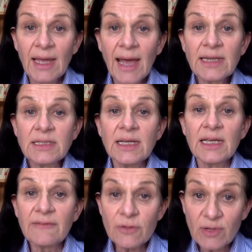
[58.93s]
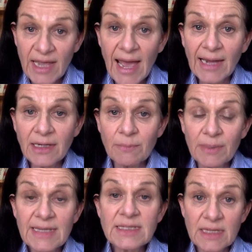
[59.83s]
And if you can,
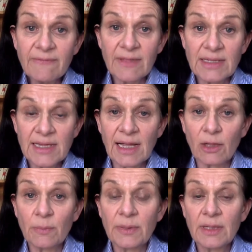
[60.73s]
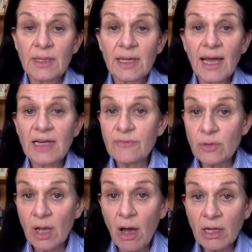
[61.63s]
please give that help. And if you
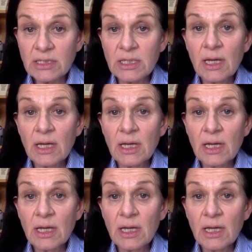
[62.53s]
can't,